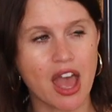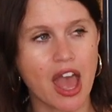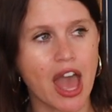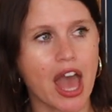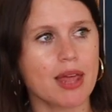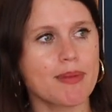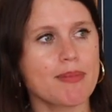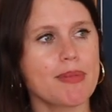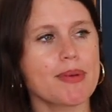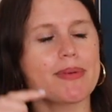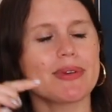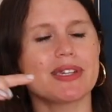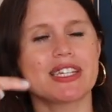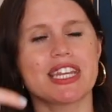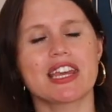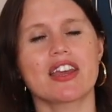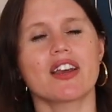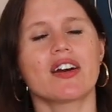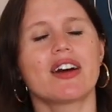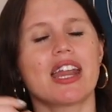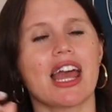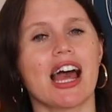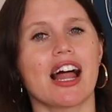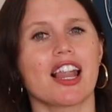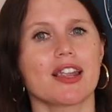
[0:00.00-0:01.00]
And maybe taking
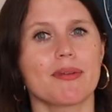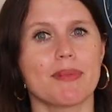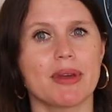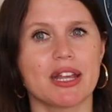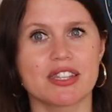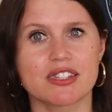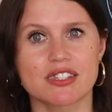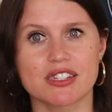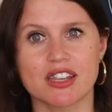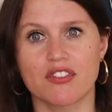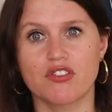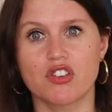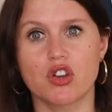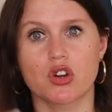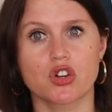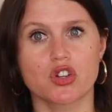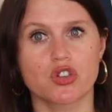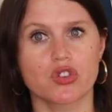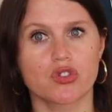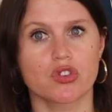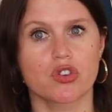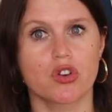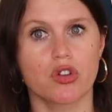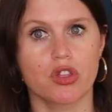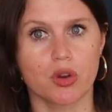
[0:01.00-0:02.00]
on elements of your
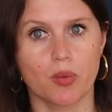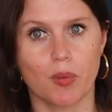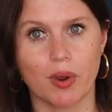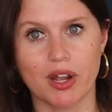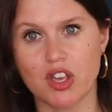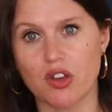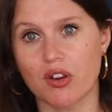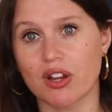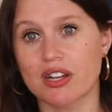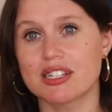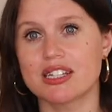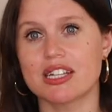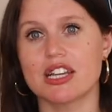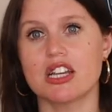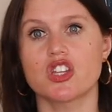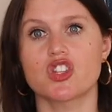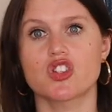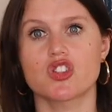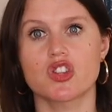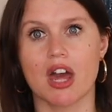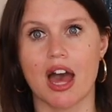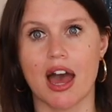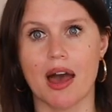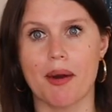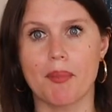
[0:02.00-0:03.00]
truth or what you can
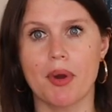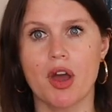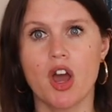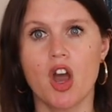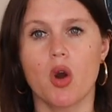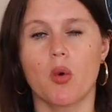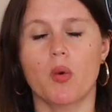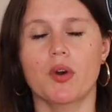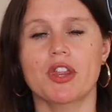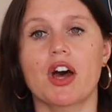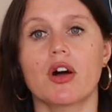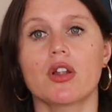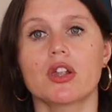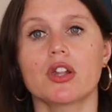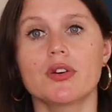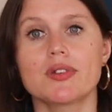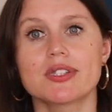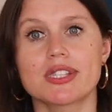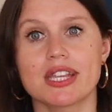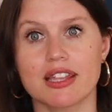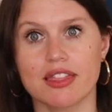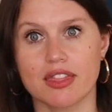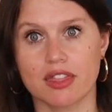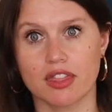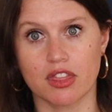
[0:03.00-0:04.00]
teach them without
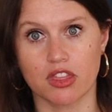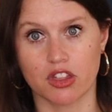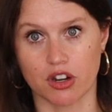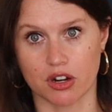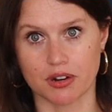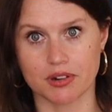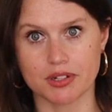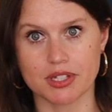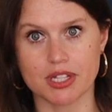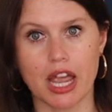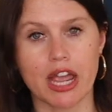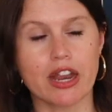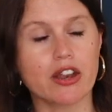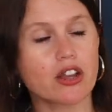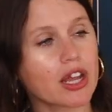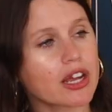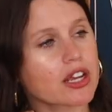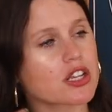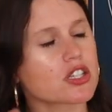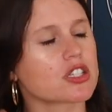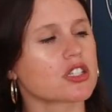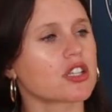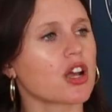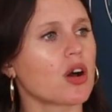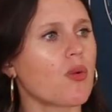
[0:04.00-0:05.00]
losing theirs. And
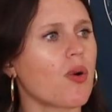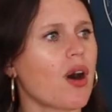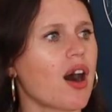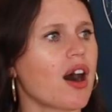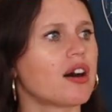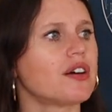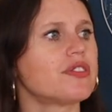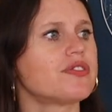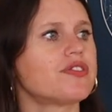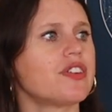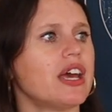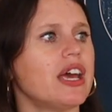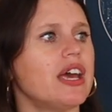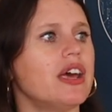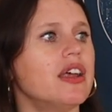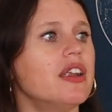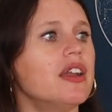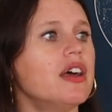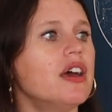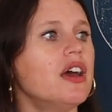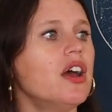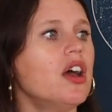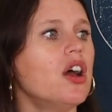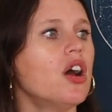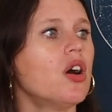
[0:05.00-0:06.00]
like so
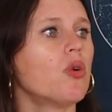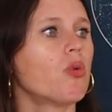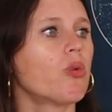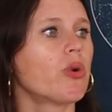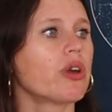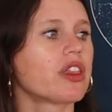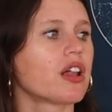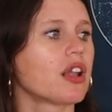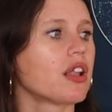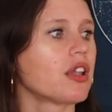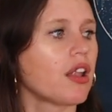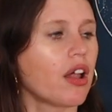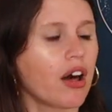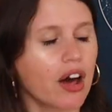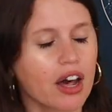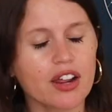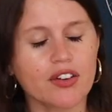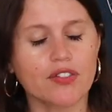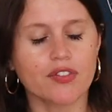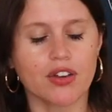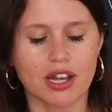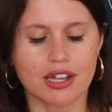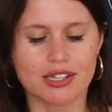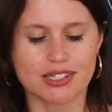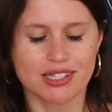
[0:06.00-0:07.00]
often with a lot
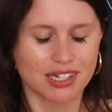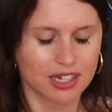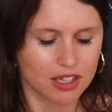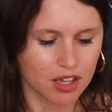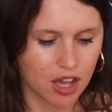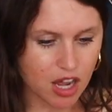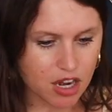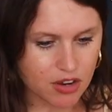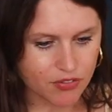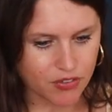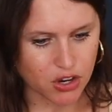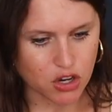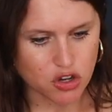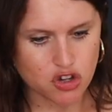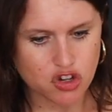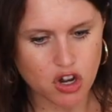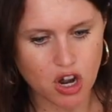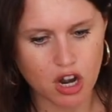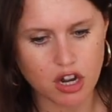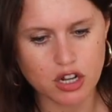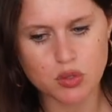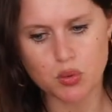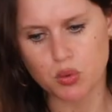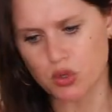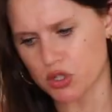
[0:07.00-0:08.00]
of us and a lot of our
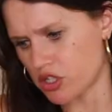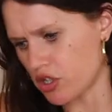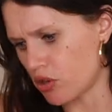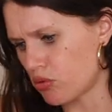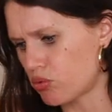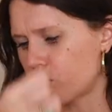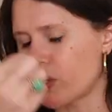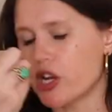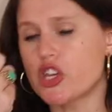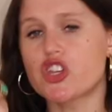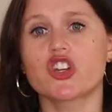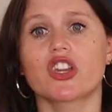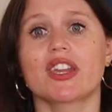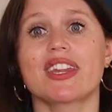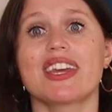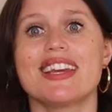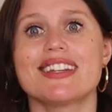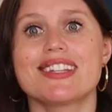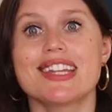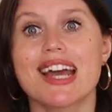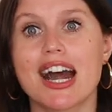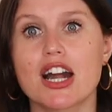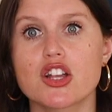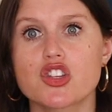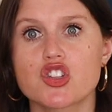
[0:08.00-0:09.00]
charts, we're so rigidly
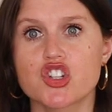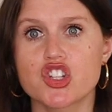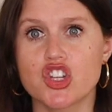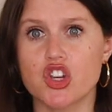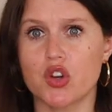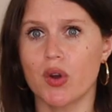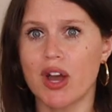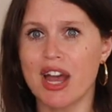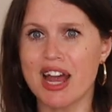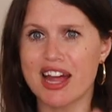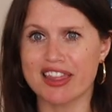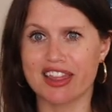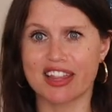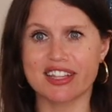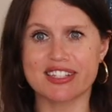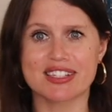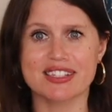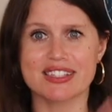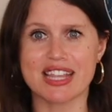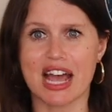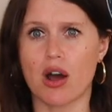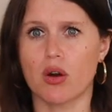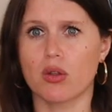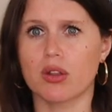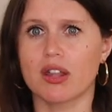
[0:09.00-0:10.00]
attached to this
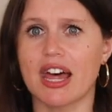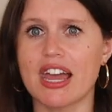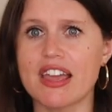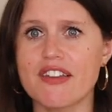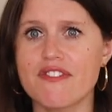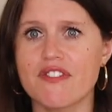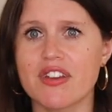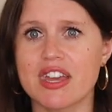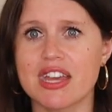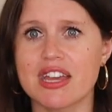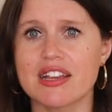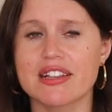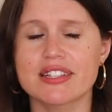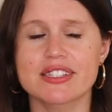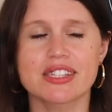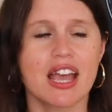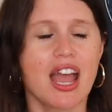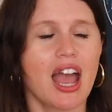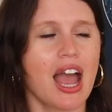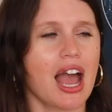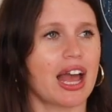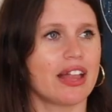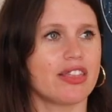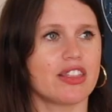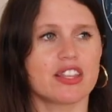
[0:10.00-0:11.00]
is how life is
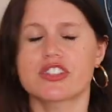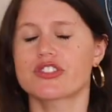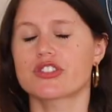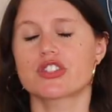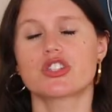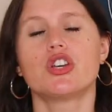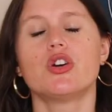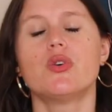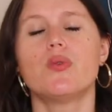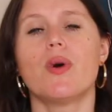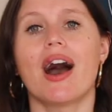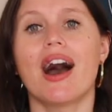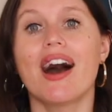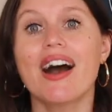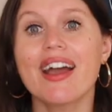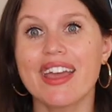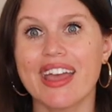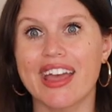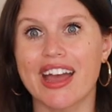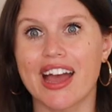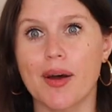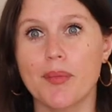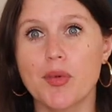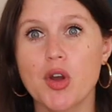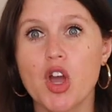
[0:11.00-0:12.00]
and this is who I
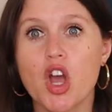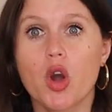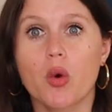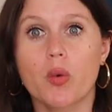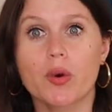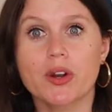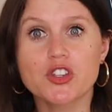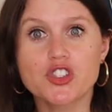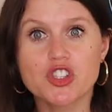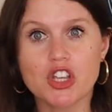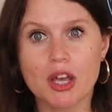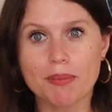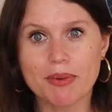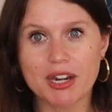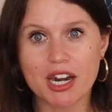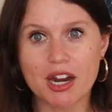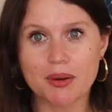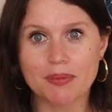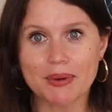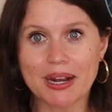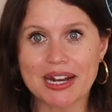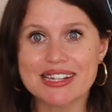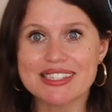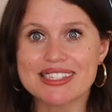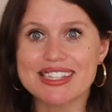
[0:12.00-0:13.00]
am. Whereas Gemini
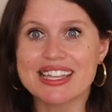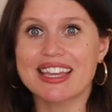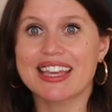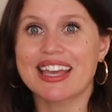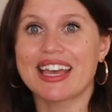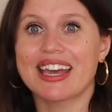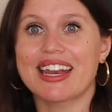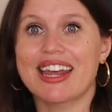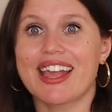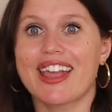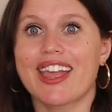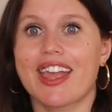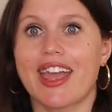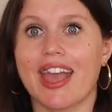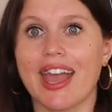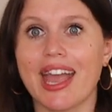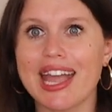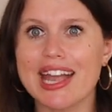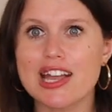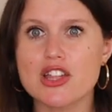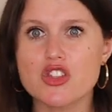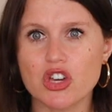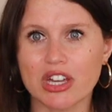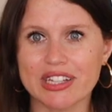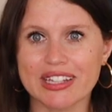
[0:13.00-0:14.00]
rising can
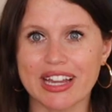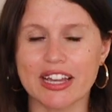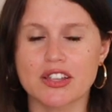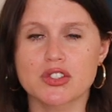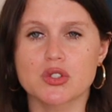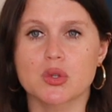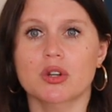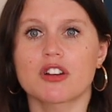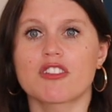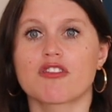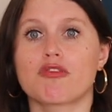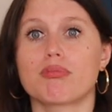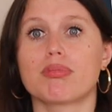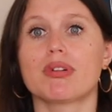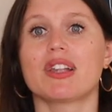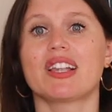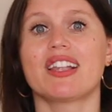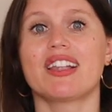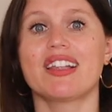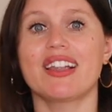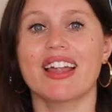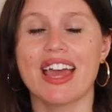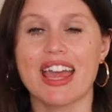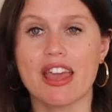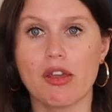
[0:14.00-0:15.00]
engage and like sort of
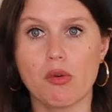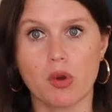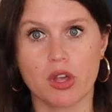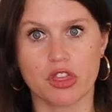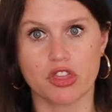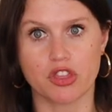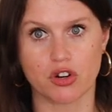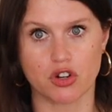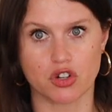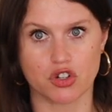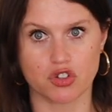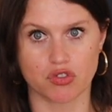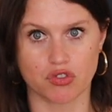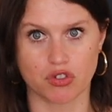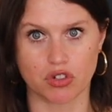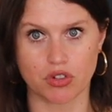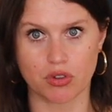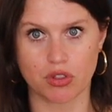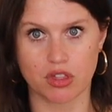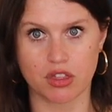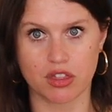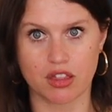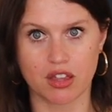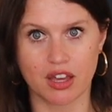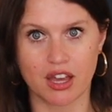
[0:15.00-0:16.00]
play with their
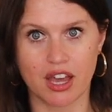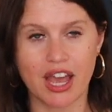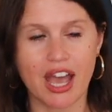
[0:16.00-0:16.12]
truth.